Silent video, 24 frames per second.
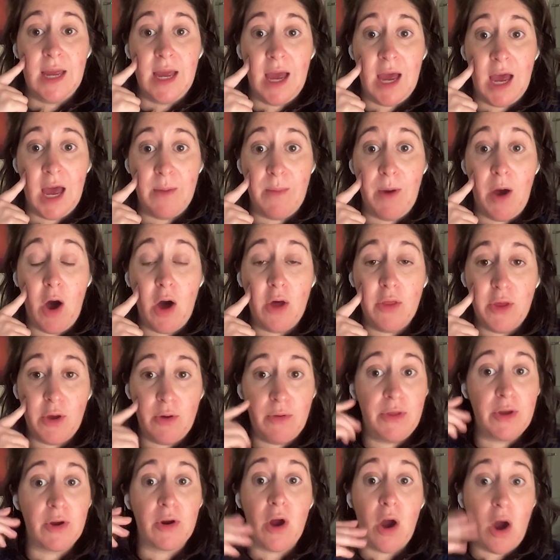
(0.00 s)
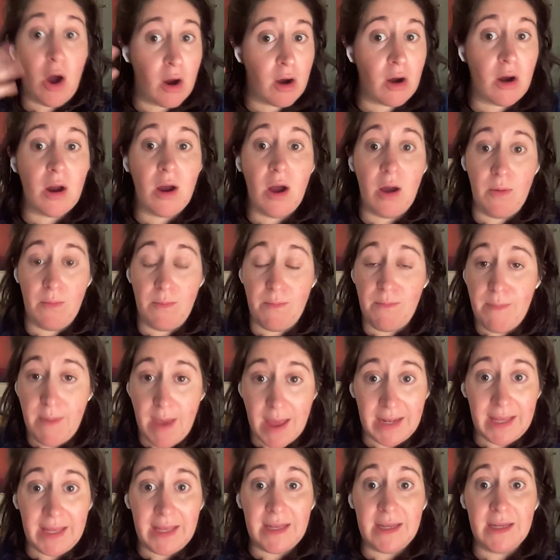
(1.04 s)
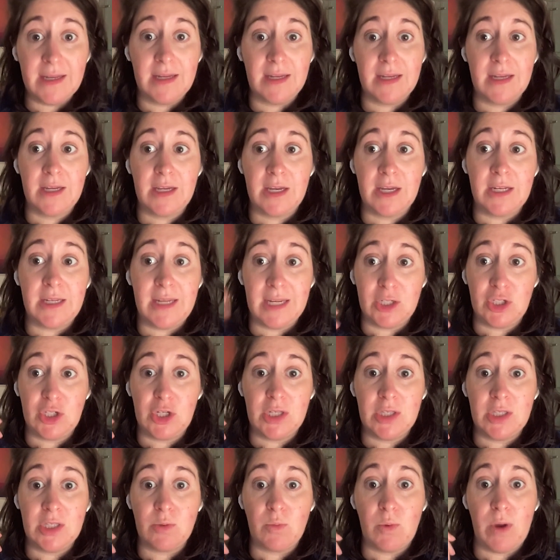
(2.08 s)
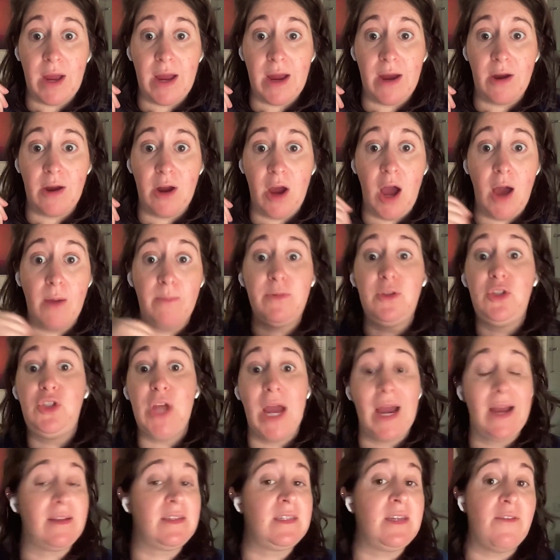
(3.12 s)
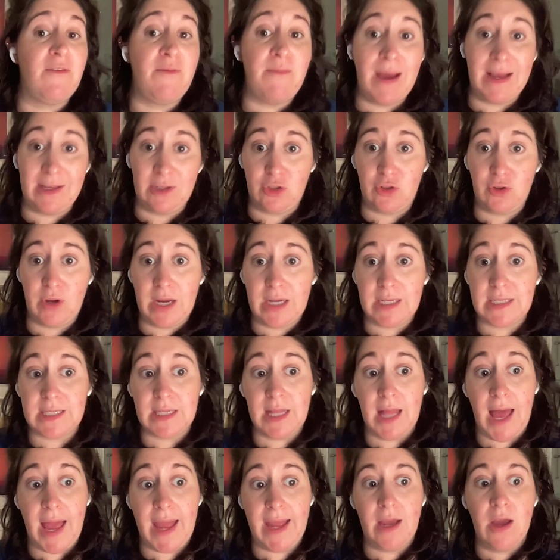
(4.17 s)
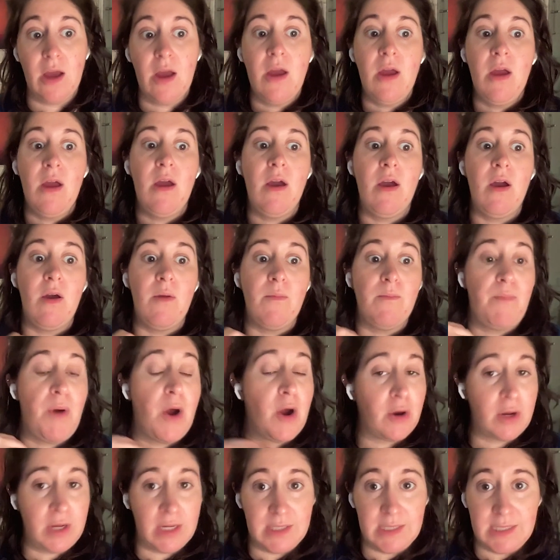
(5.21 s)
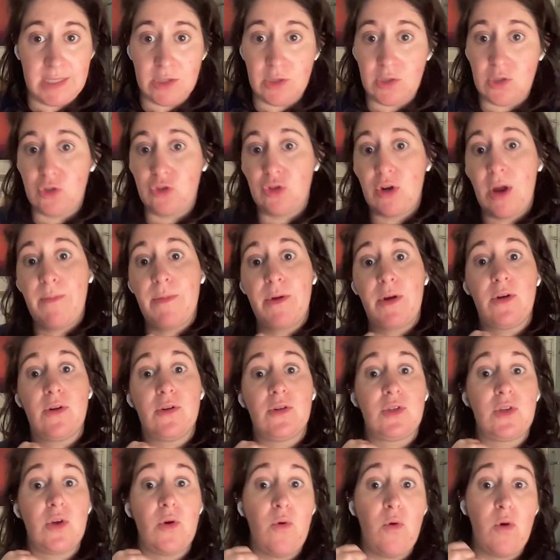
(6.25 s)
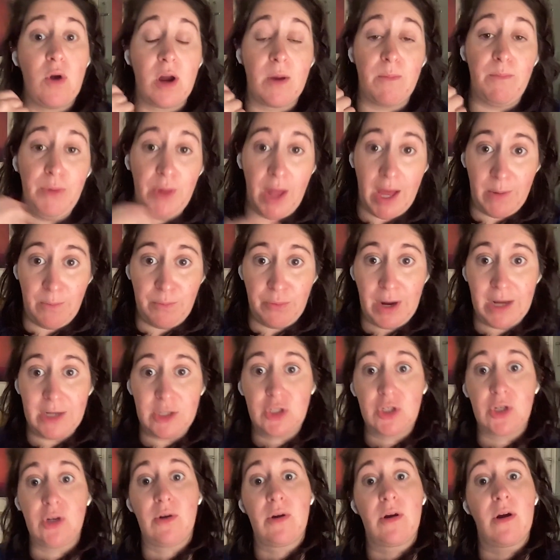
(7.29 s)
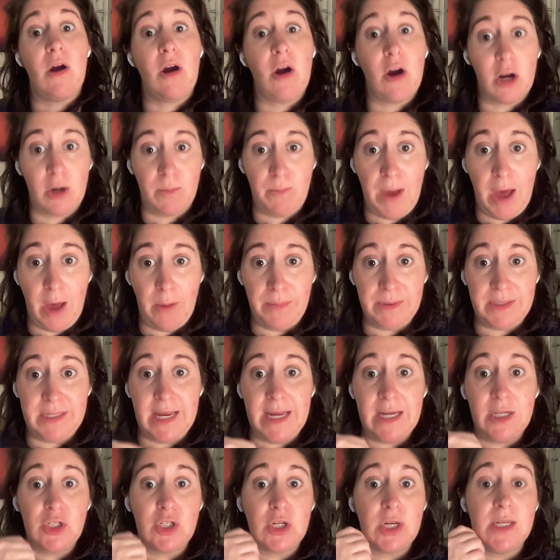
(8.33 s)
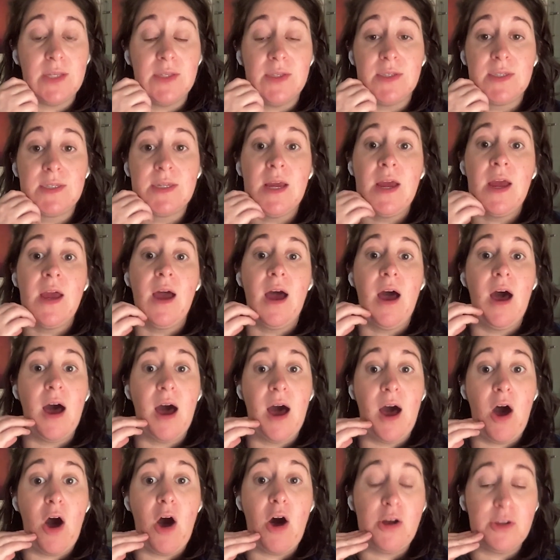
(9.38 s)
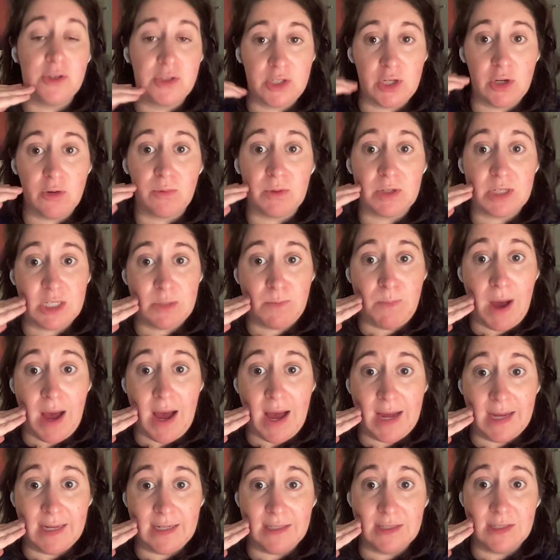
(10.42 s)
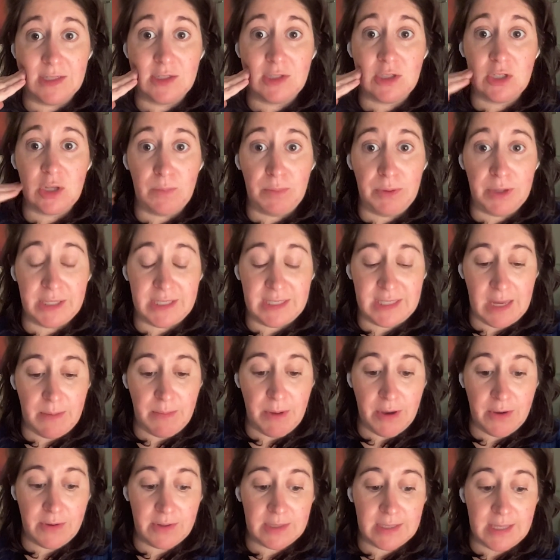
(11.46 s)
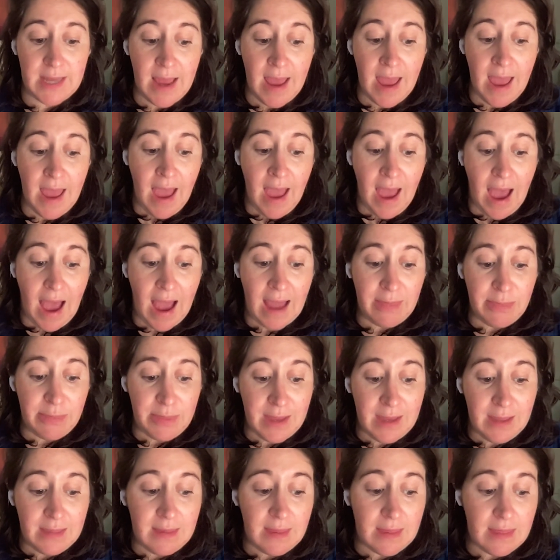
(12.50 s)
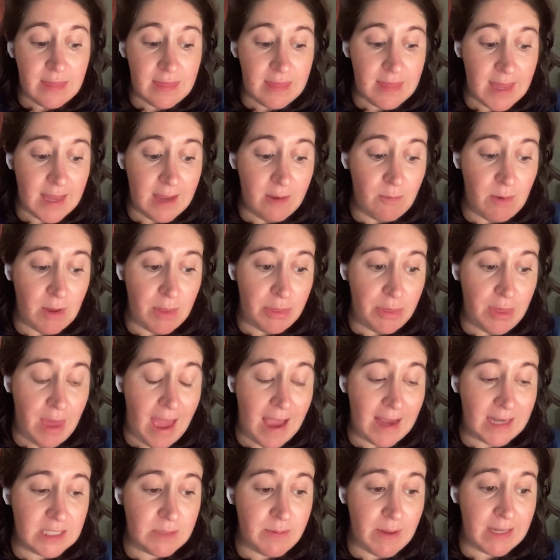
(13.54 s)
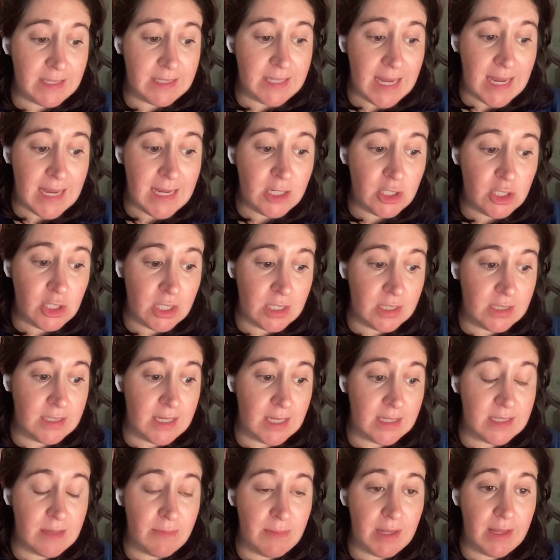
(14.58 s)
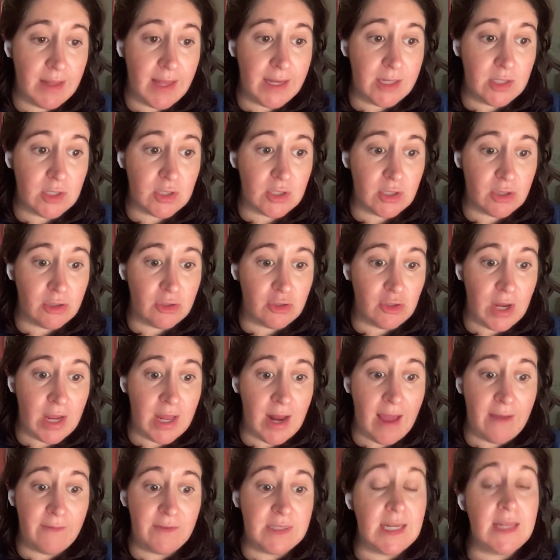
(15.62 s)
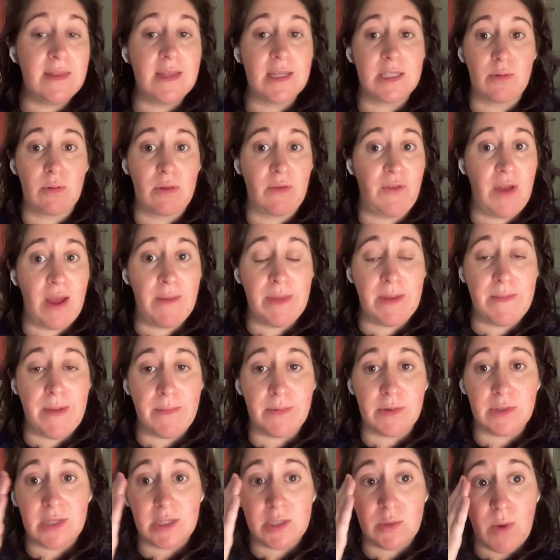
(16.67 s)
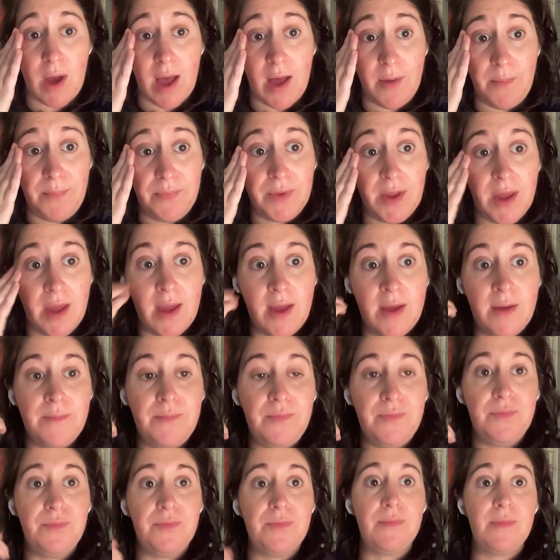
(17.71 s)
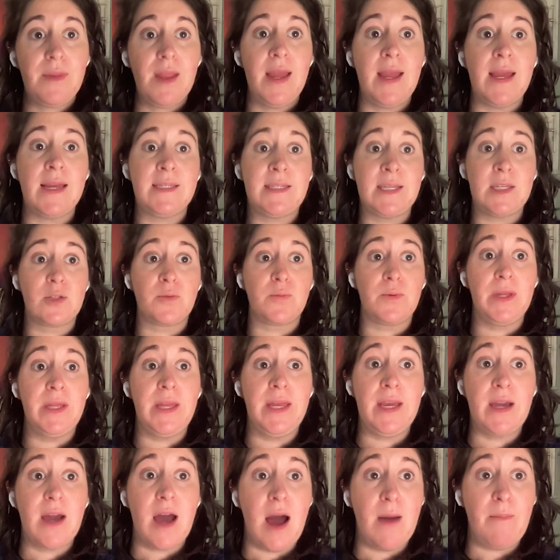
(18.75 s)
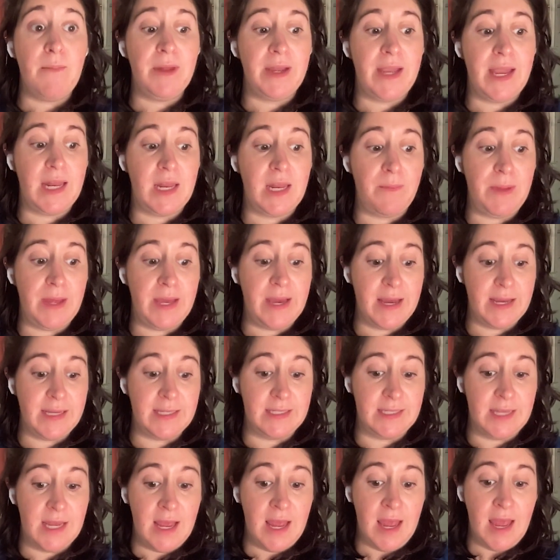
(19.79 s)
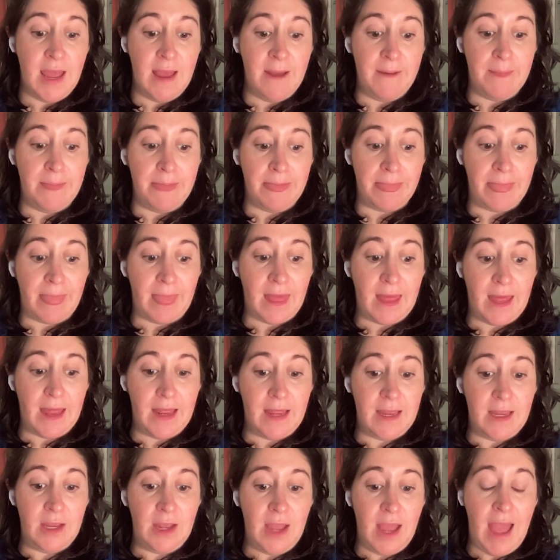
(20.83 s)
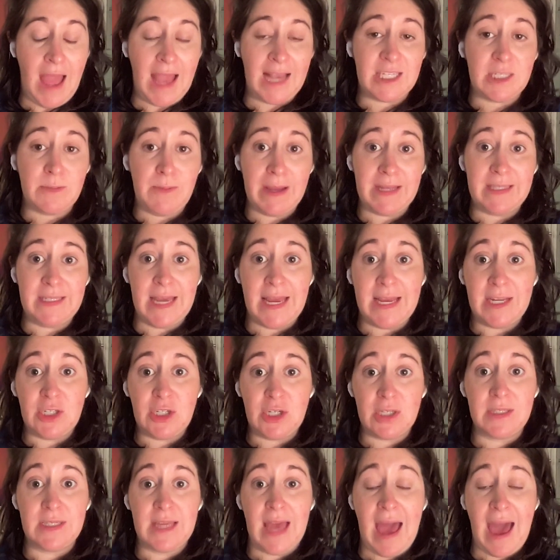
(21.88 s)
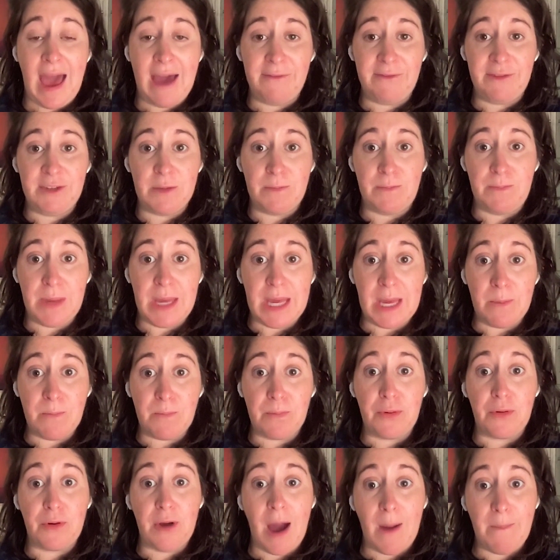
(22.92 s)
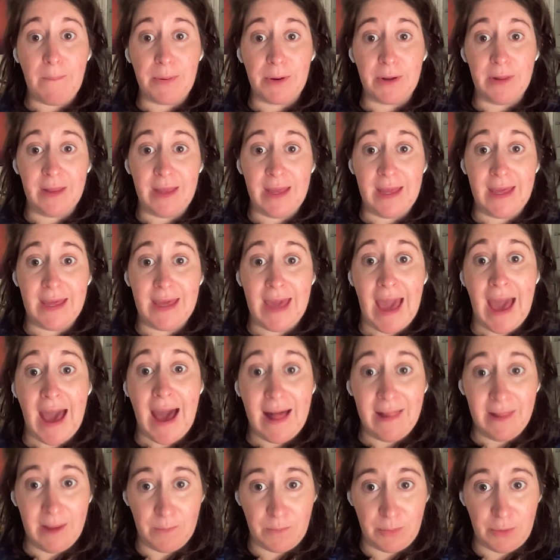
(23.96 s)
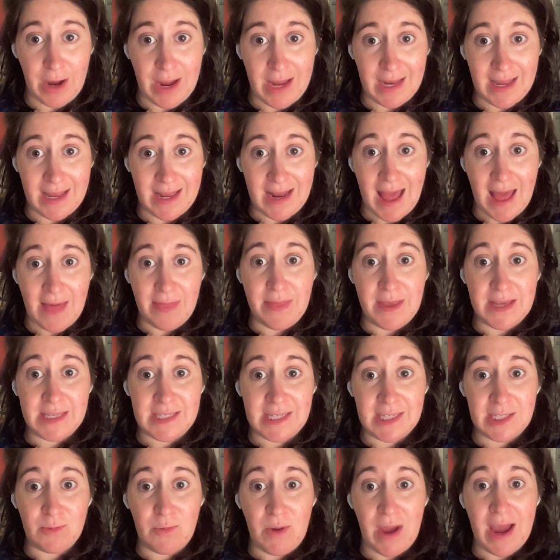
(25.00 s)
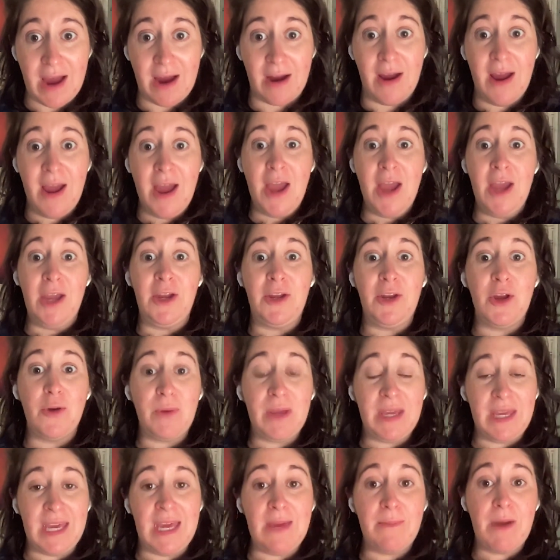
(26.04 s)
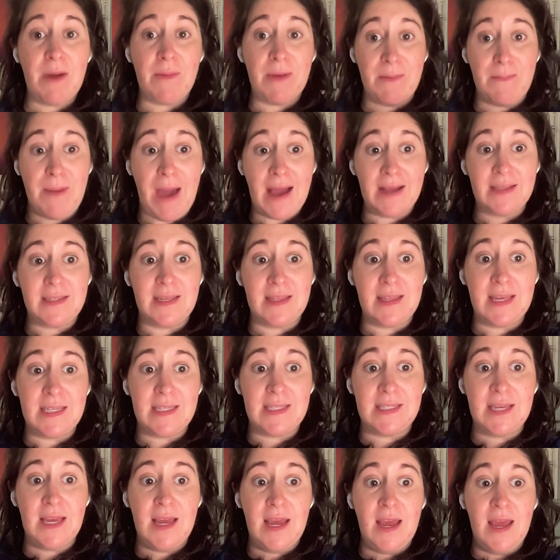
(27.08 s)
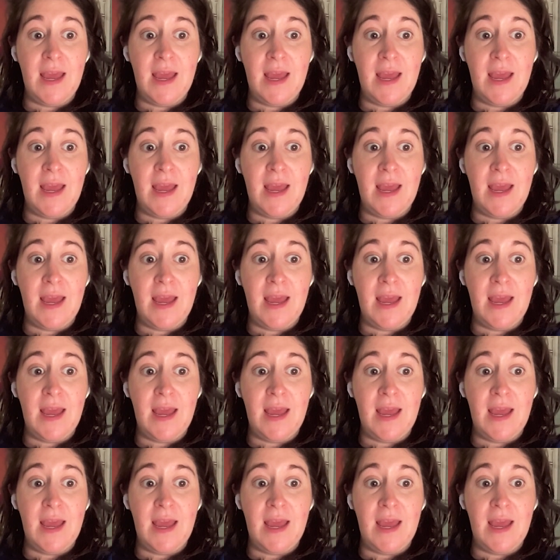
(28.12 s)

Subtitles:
although there are many conditions where objective metrics like Parkinson's tremors or blood pressure or heart palpitations also respond to placebos. I think the thing with expectations and something like surgery, and I've seen this with family members as well, is it's really complicated because expectations have to be properly calibrated. And this is where, we keep coming back to this,